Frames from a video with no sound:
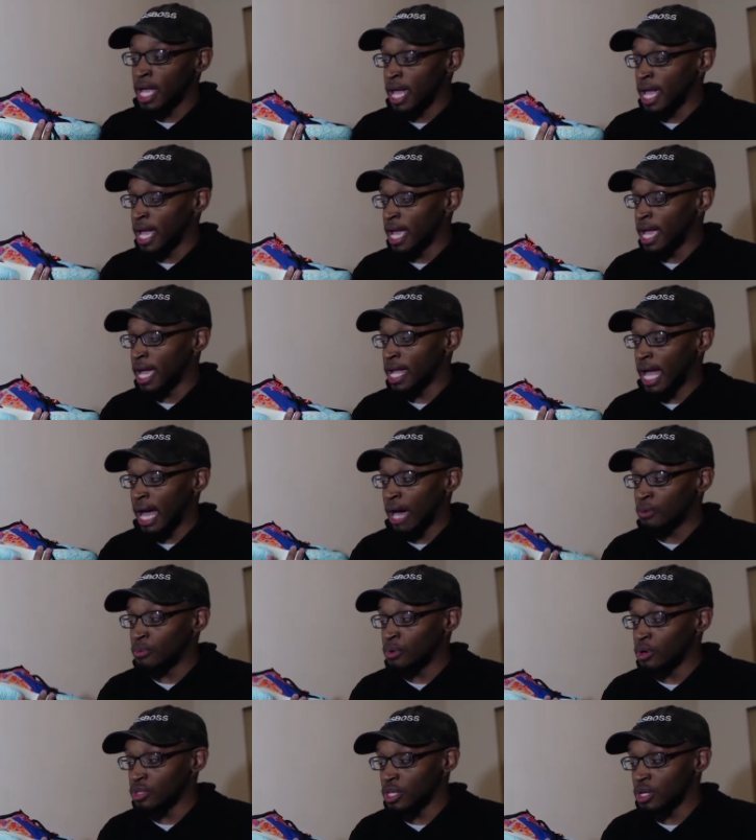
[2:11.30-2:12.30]
and I
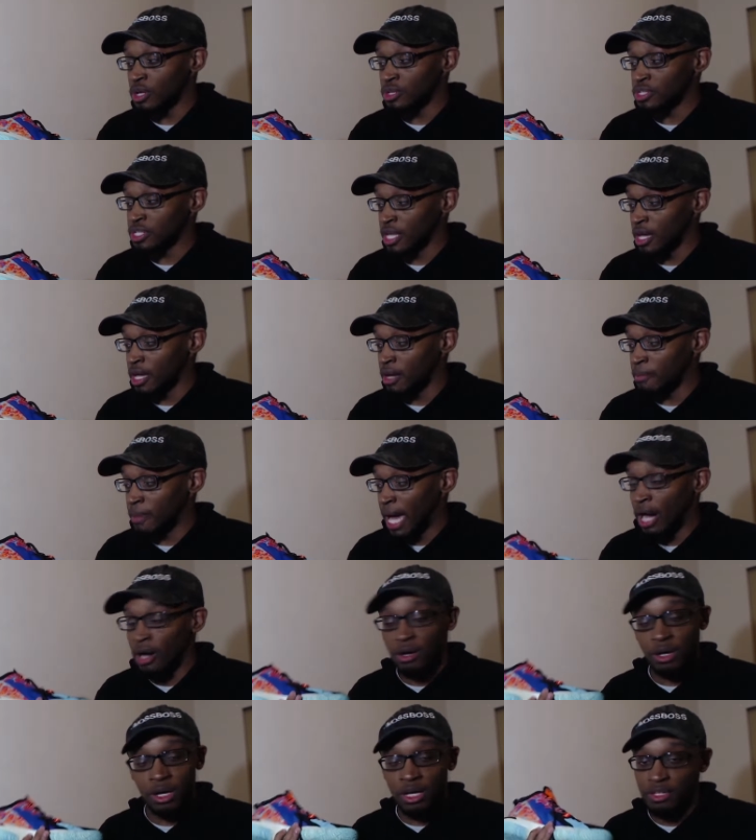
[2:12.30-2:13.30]
wore those um,
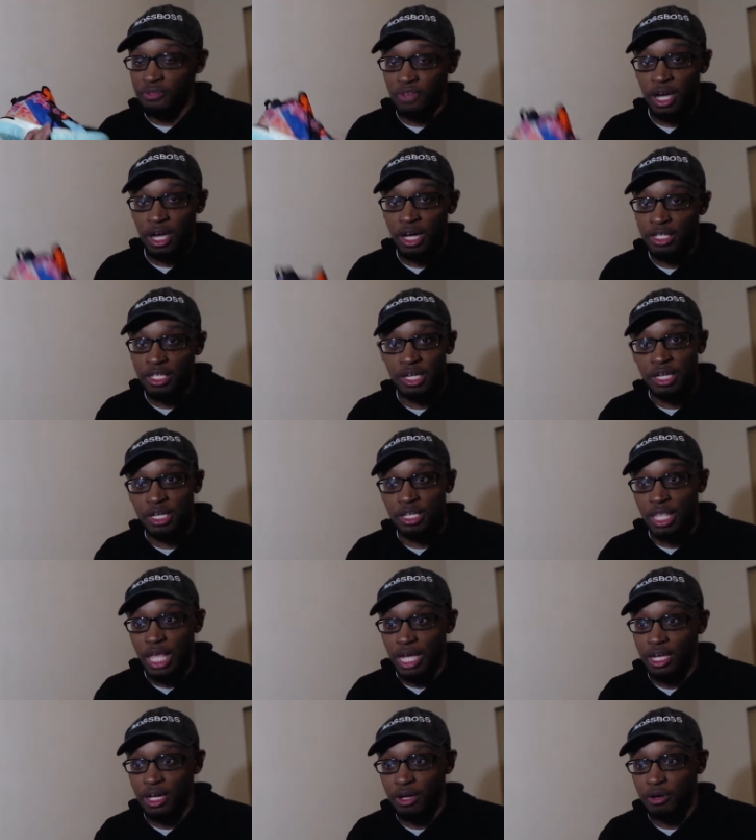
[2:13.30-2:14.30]
out on, on a,
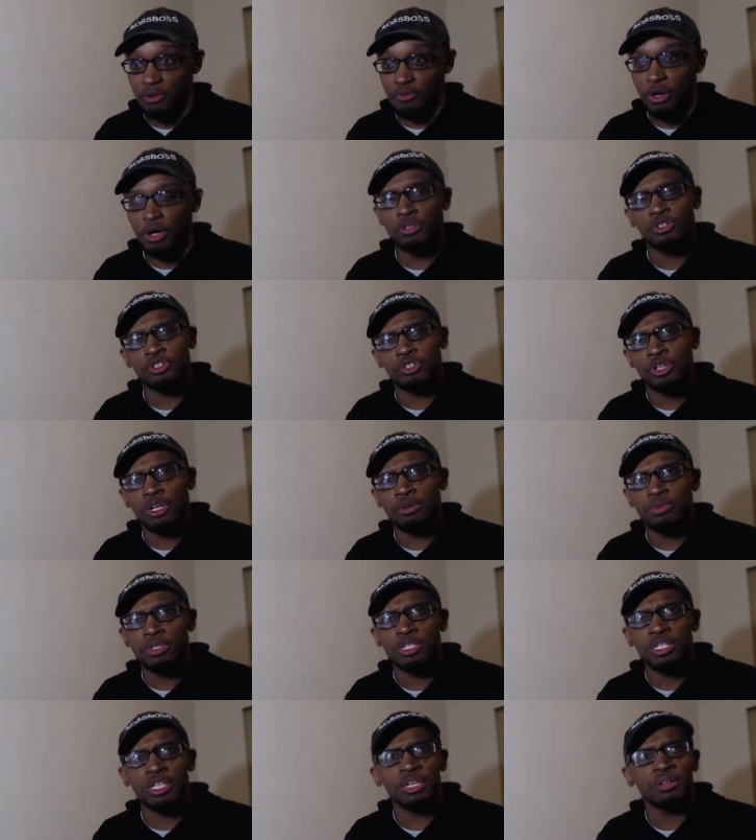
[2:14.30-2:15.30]
like a road trip,
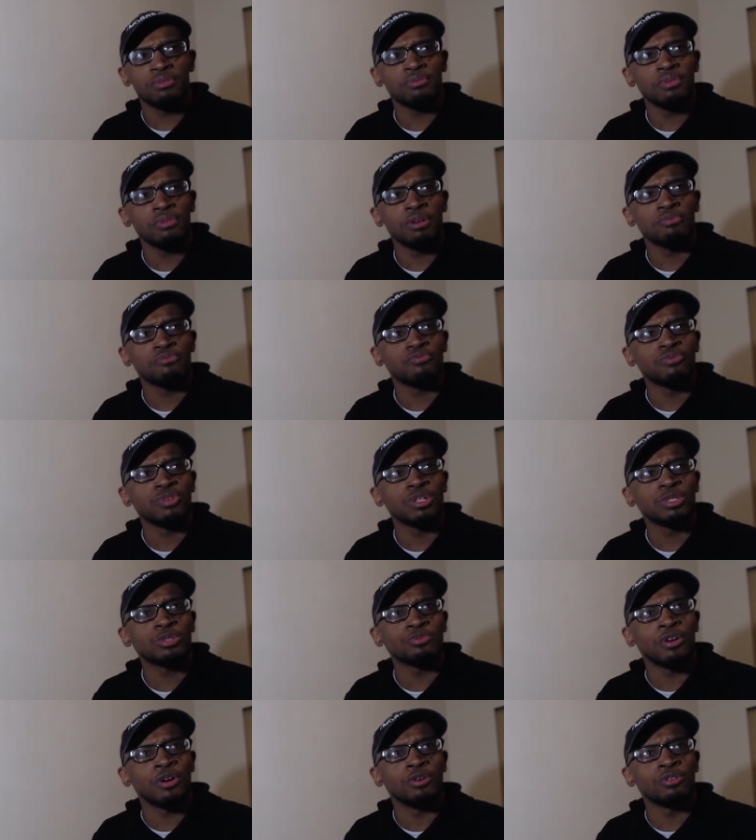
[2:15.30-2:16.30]
was it, what,
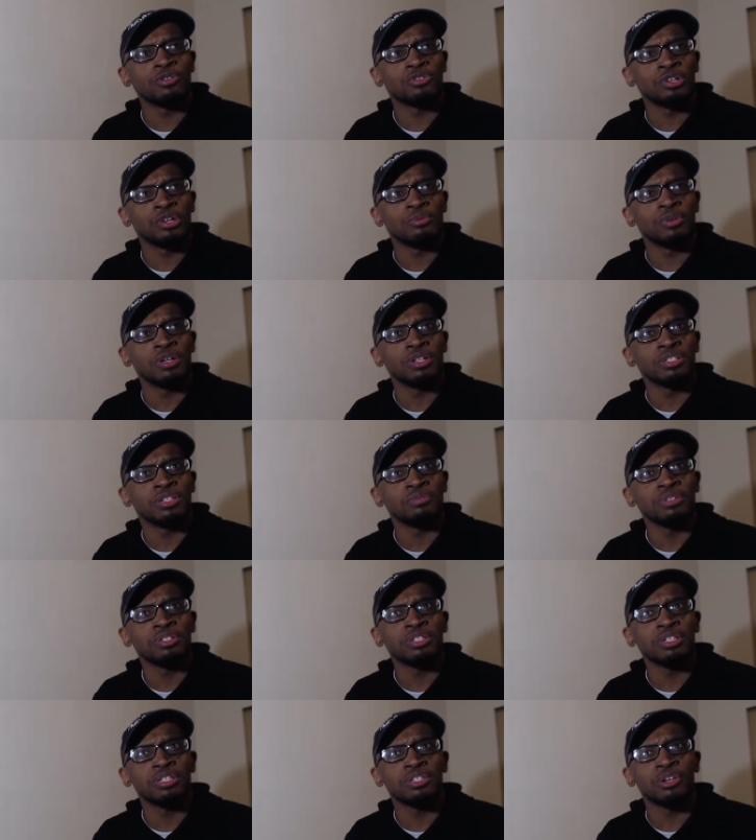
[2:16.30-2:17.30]
which road trip was it,
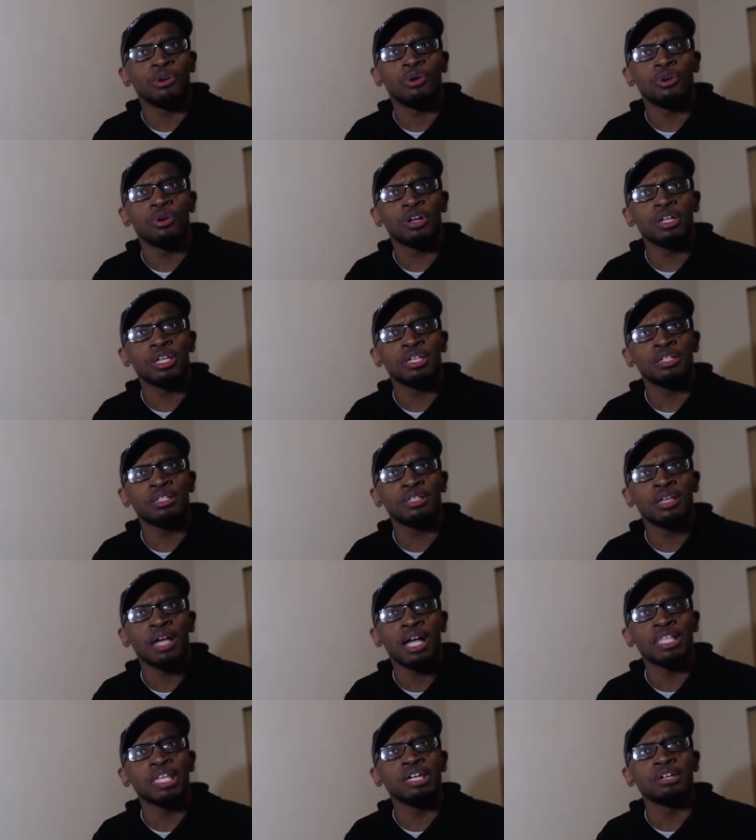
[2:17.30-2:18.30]
was it to Oregon?
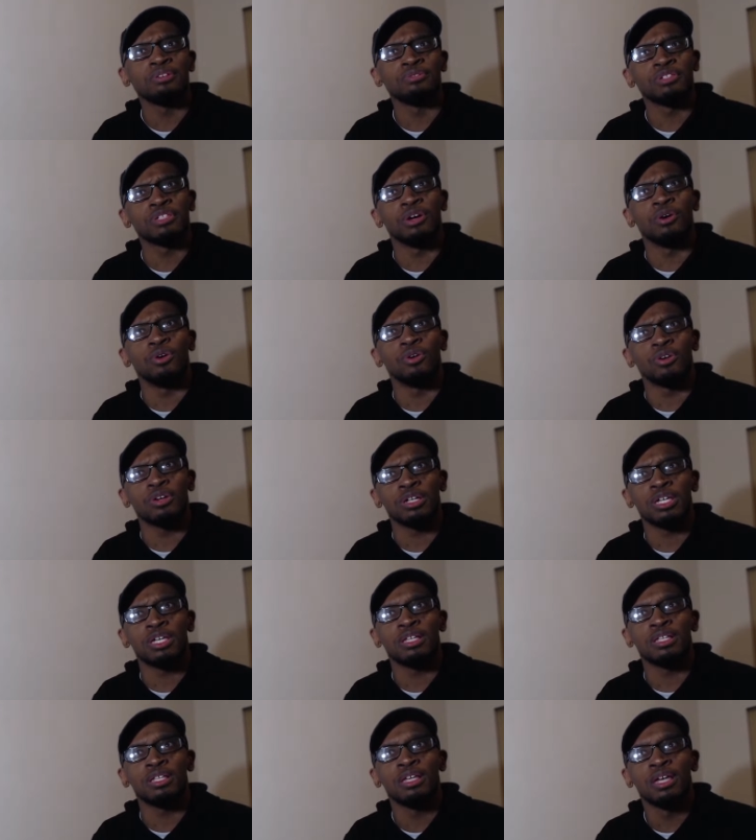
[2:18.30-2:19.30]
I think it was the
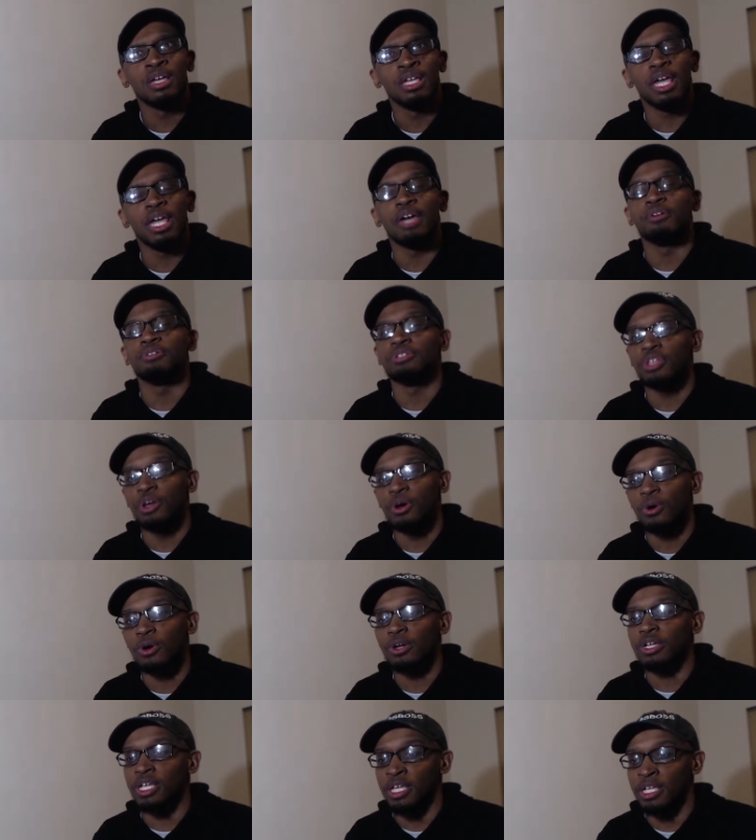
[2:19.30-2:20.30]
Oregon, yeah, it was the
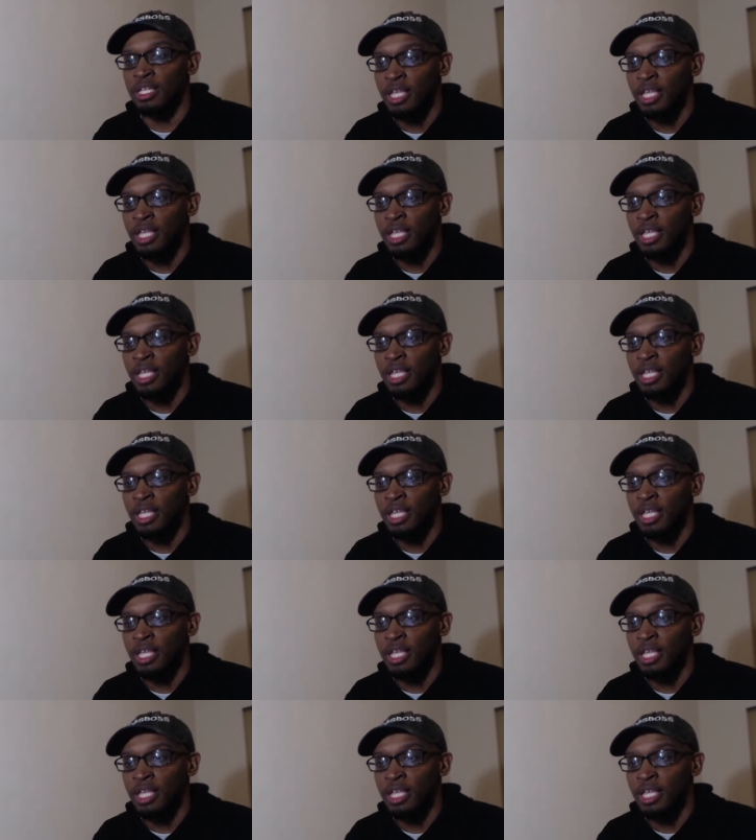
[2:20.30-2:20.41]
Oregon,